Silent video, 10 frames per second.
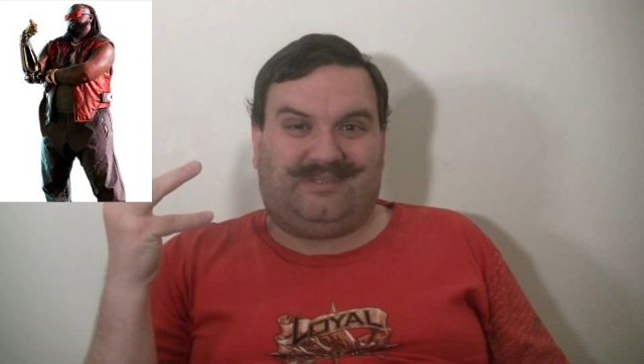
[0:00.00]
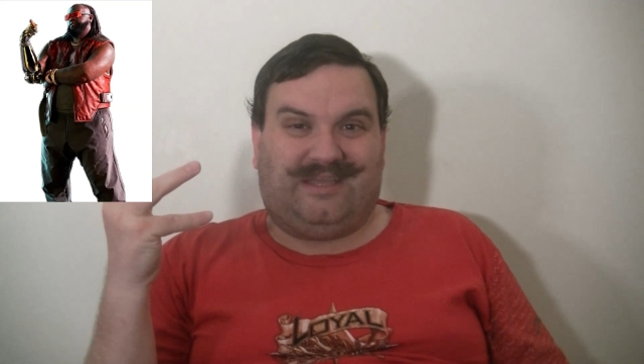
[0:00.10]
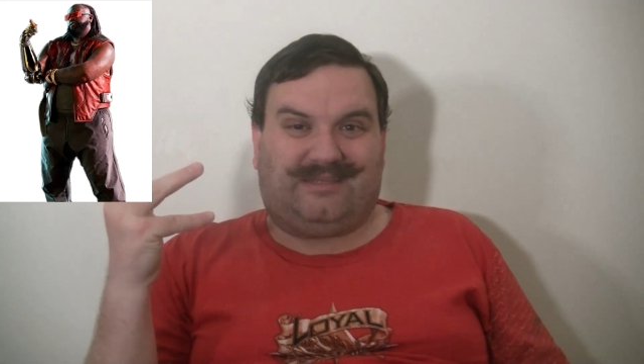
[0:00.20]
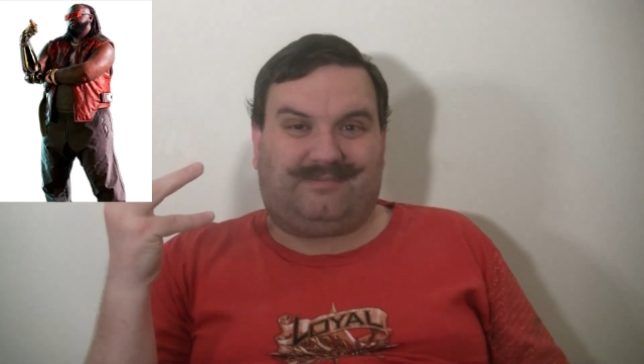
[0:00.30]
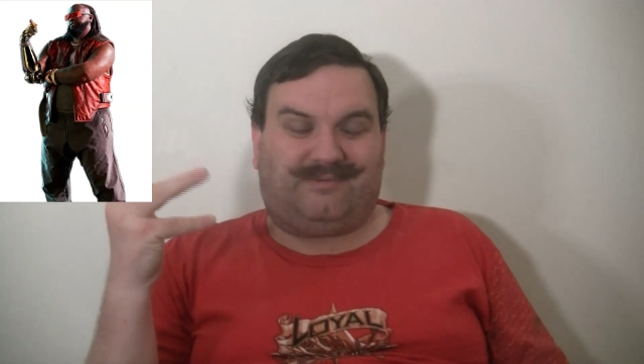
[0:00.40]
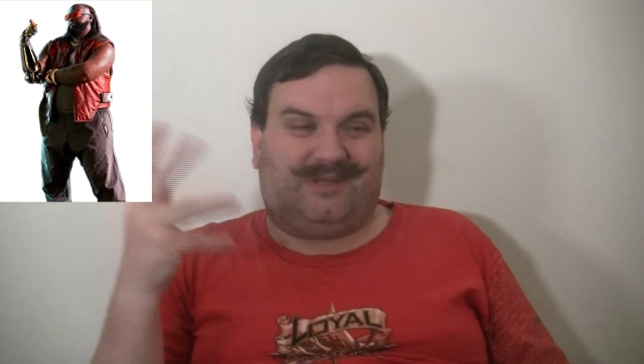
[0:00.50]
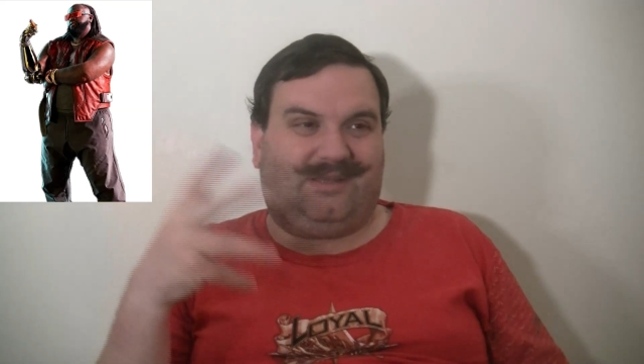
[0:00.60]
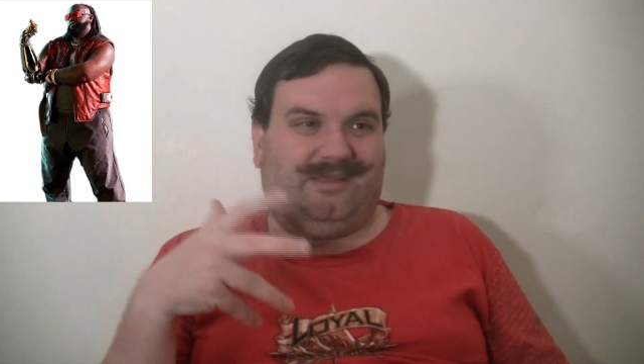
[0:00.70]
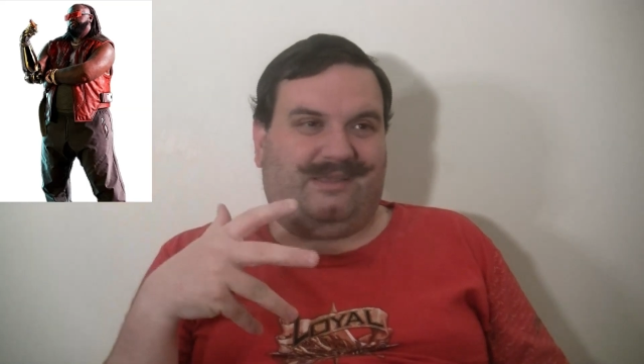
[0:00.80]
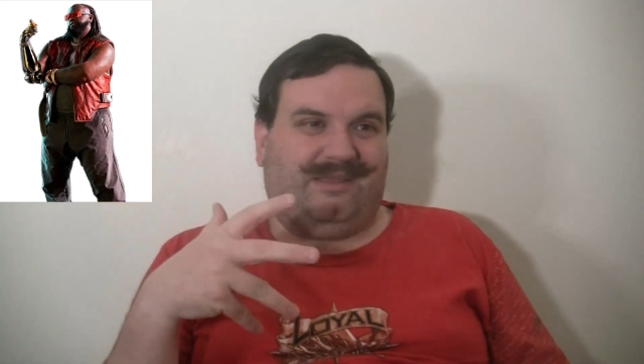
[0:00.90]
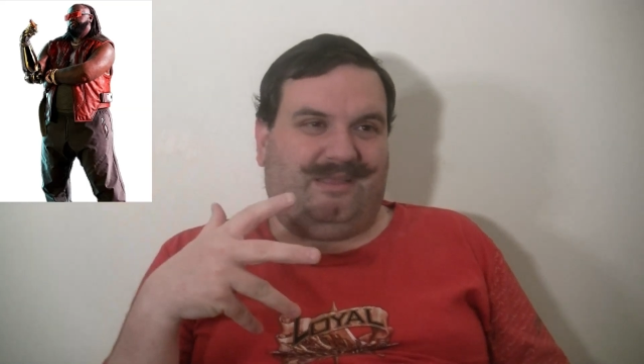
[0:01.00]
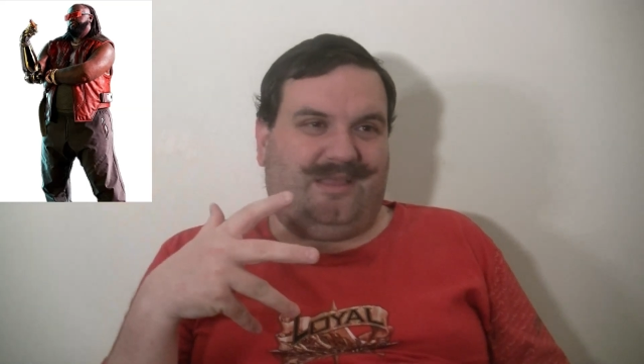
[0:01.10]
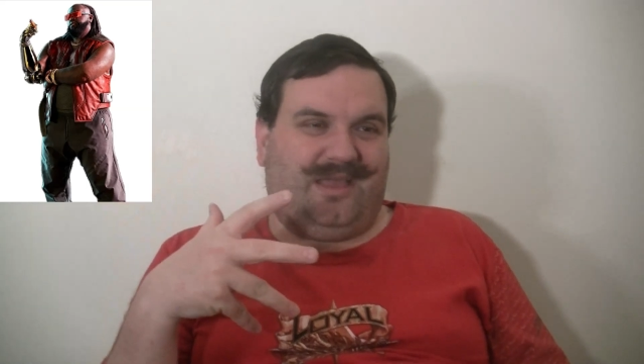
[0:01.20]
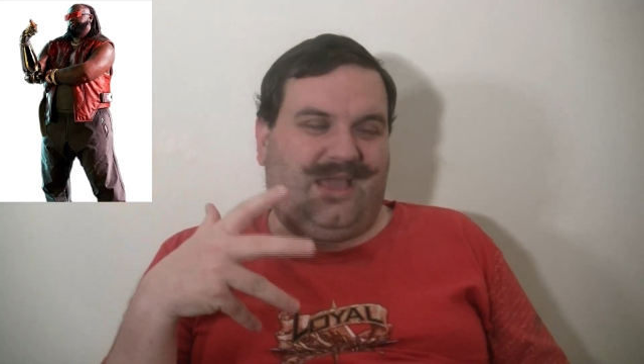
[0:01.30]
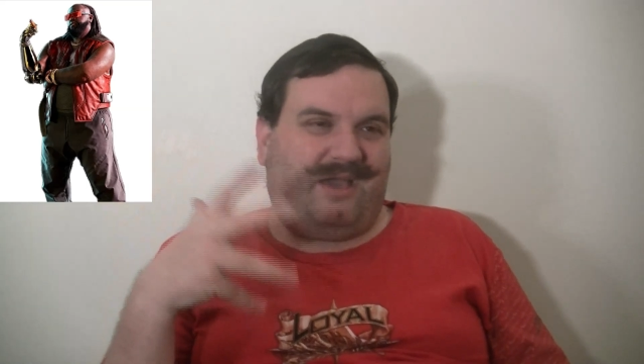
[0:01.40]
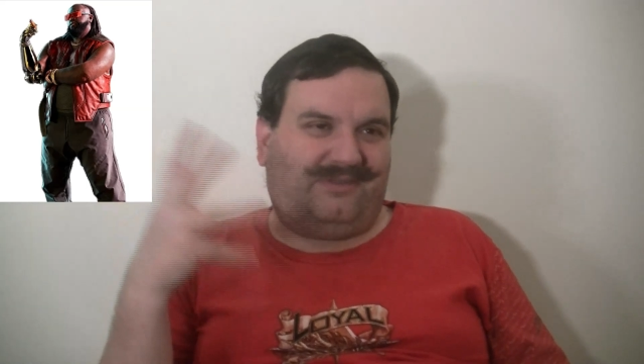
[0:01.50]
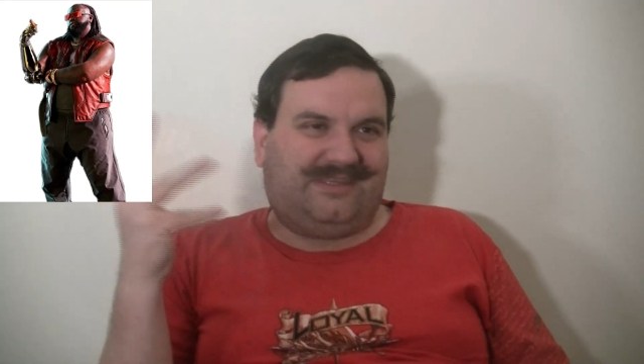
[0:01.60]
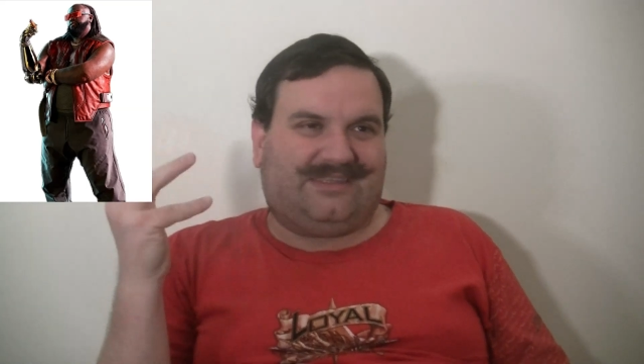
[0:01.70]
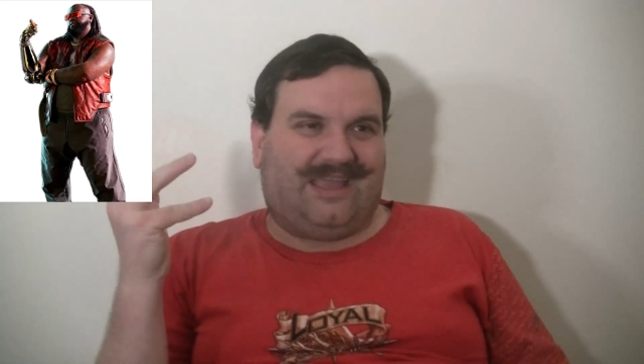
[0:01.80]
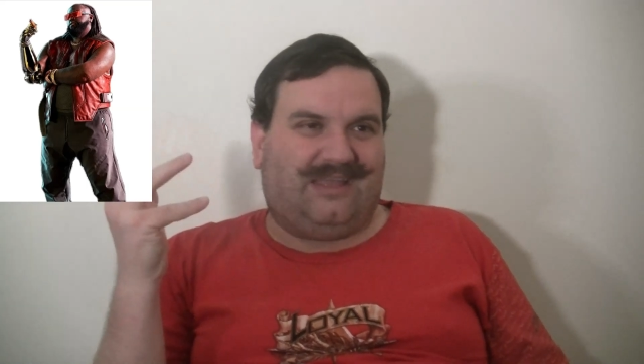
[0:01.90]
desperate. How
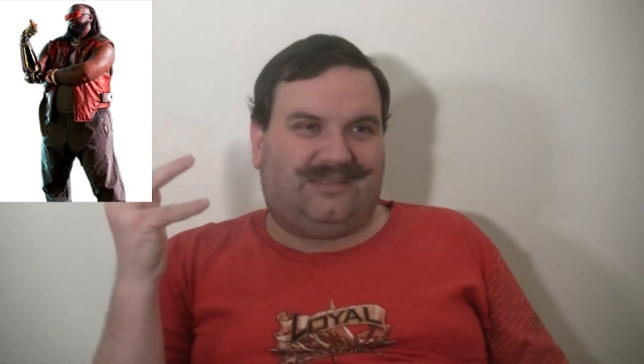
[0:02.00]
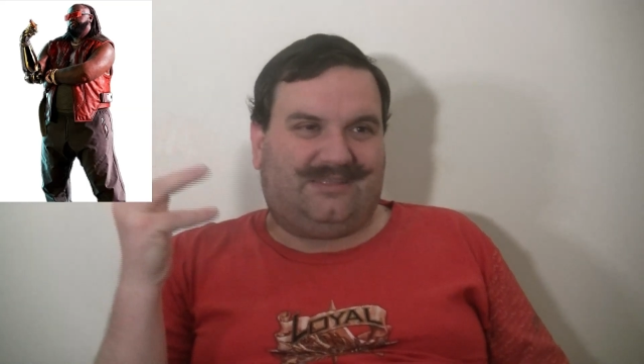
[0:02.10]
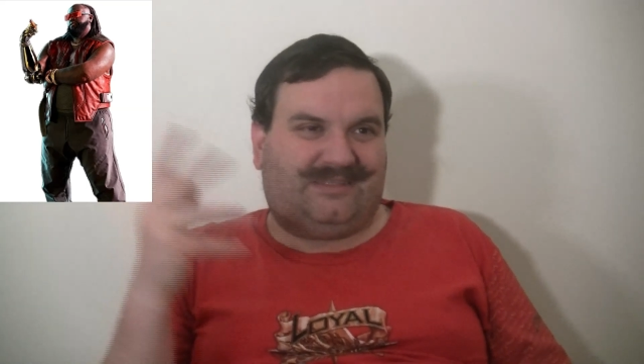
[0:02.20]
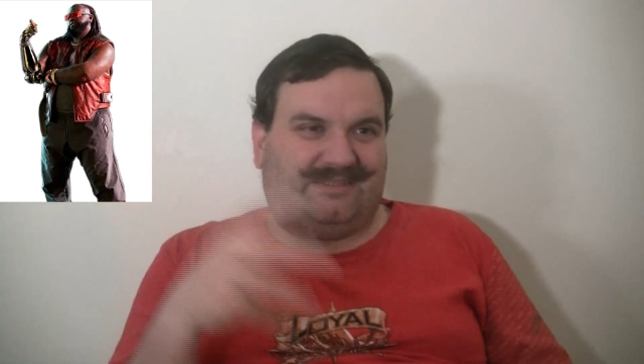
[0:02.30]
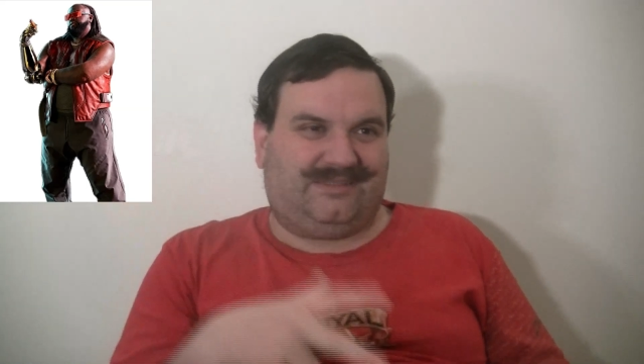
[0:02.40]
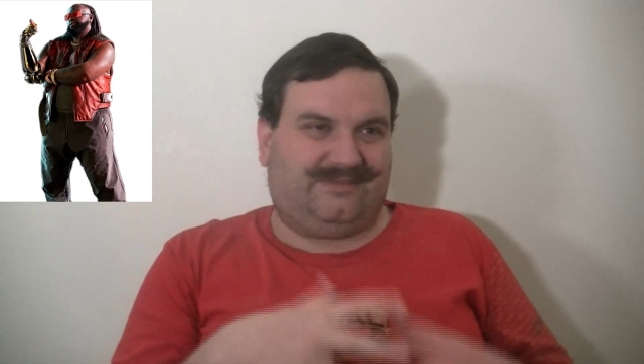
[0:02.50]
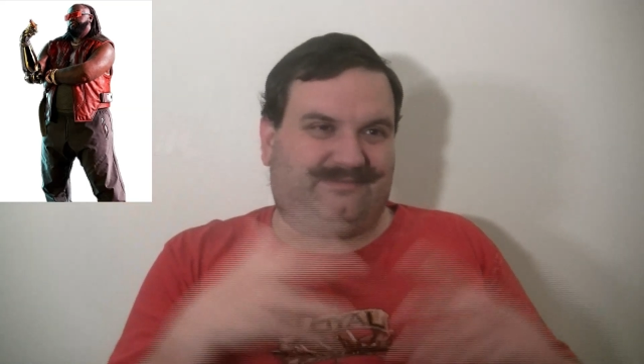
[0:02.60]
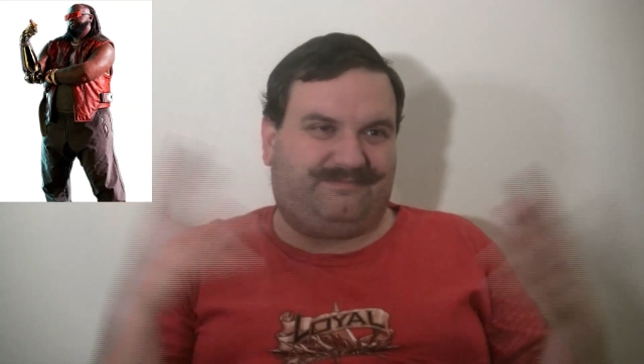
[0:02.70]
this ends,